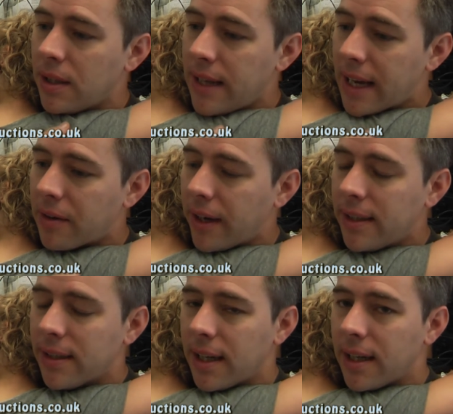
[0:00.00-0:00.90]

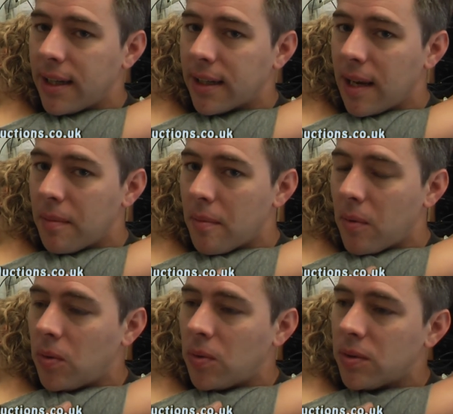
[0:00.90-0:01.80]
Knackering, keeping them
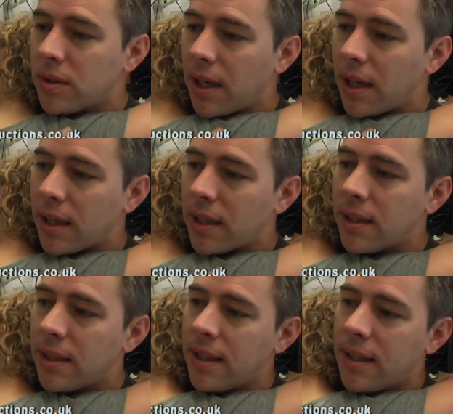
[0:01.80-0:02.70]
all
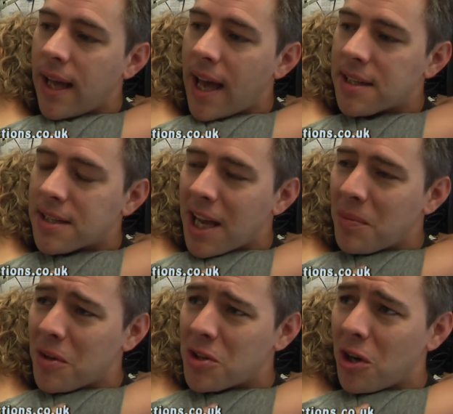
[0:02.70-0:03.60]

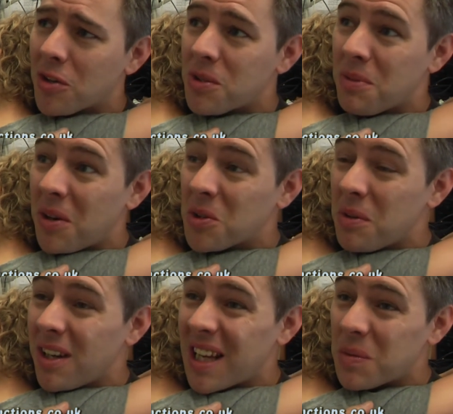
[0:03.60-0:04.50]
entertained with shots, but
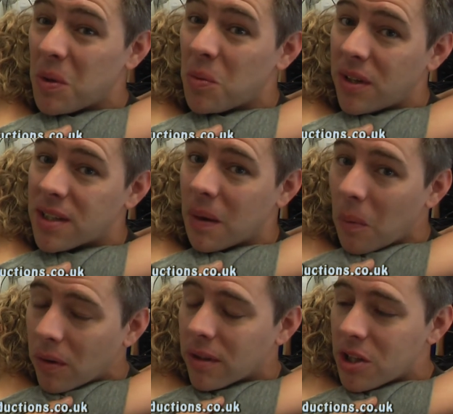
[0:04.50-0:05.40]
ultimately that's what we want, isn't it?
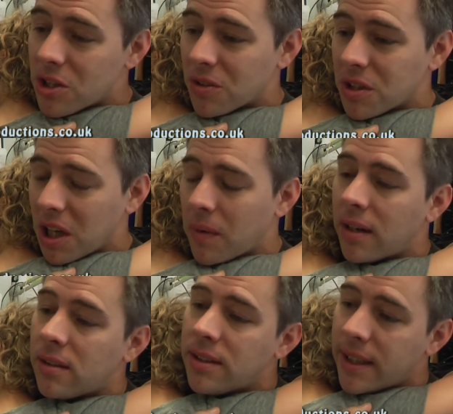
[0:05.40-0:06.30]
We want these shots to go
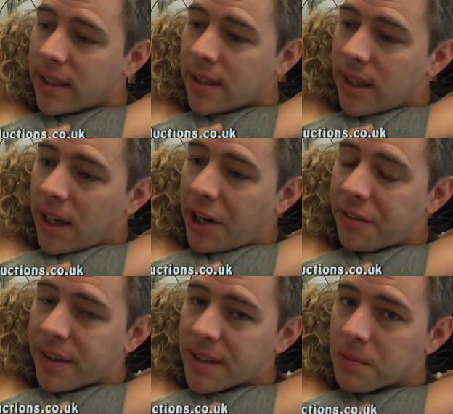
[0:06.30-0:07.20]
out and then
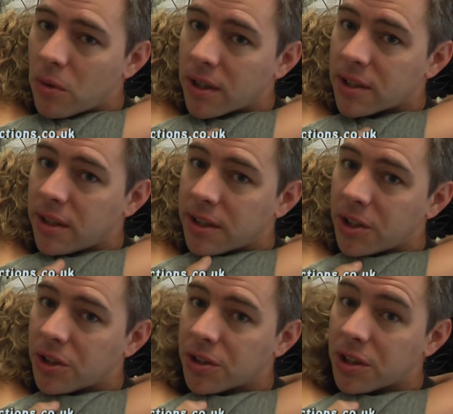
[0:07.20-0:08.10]
hopefully some more exciting
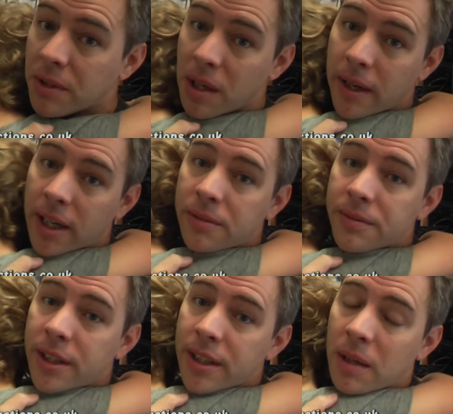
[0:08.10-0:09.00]
shots that are coming out
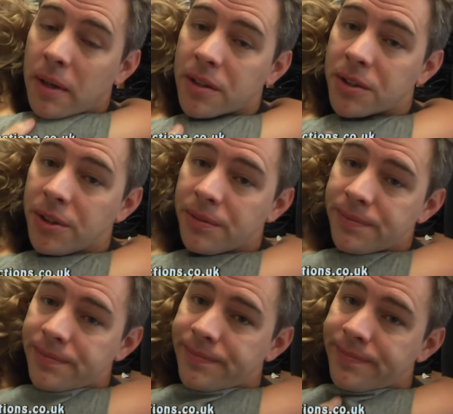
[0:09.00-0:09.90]
soon.
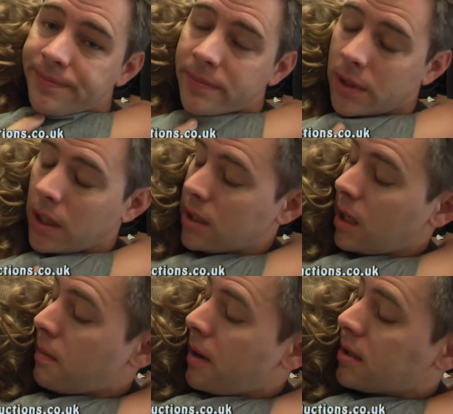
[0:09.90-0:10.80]
You can
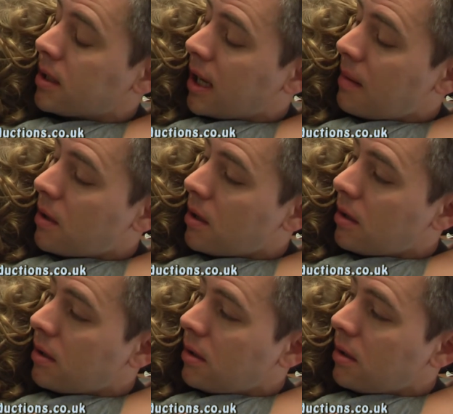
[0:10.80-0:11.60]
say bye-bye to the camera.